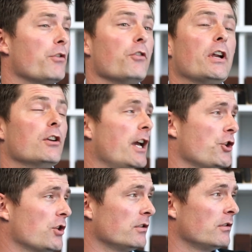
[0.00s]
both the
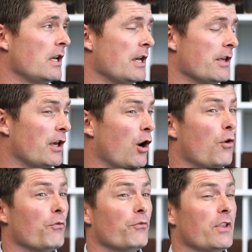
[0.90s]
regulation
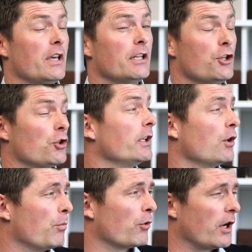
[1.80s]
thereof, the initial
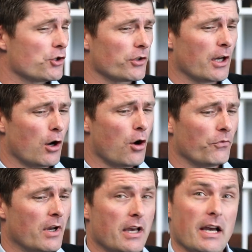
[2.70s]
incorporation
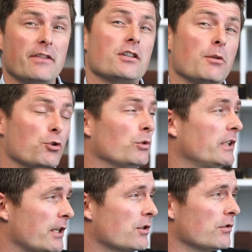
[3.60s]
thereof, and the
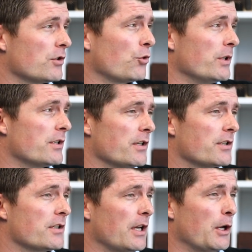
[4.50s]
subsequent tax
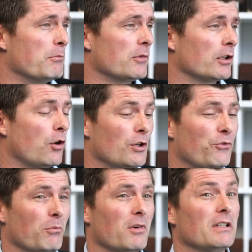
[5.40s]
consequences, not only
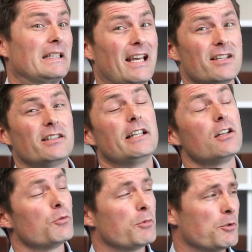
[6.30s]
from a tax
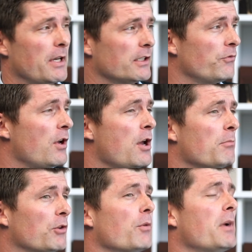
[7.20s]
technical perspective,
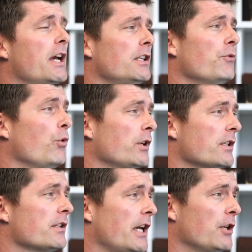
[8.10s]
but from an
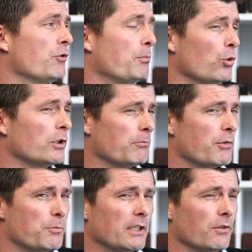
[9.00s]
anti-avoidance and reporting
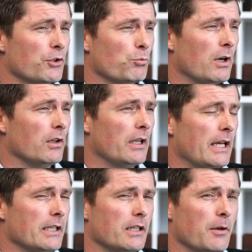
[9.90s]
perspective as well.
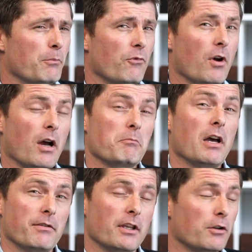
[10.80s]
And
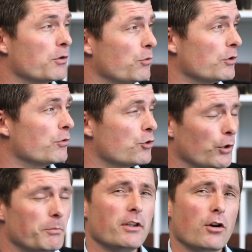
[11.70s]
I think you
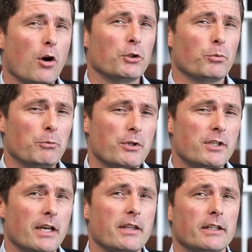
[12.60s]
join me in the comment when we
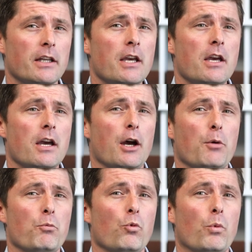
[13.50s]
say that
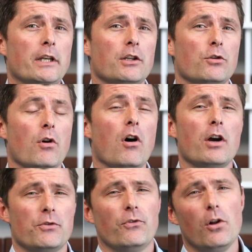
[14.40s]
when you
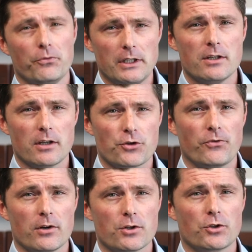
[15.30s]
are involved in
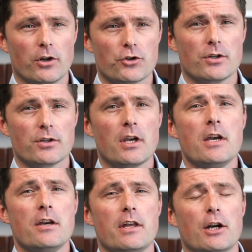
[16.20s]
such foreign structures,
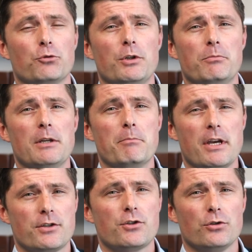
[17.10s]
that it would be
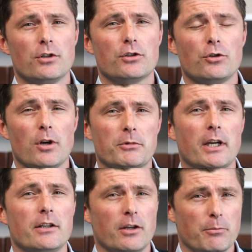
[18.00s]
best suited to
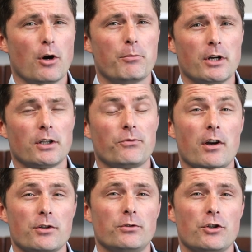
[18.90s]
obtain the appropriate
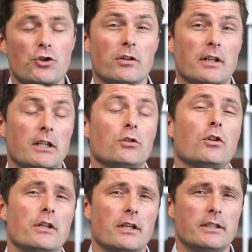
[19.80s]
advice to ensure that
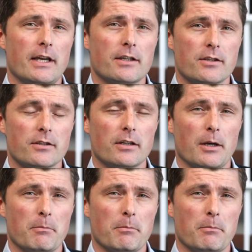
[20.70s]
not only the tax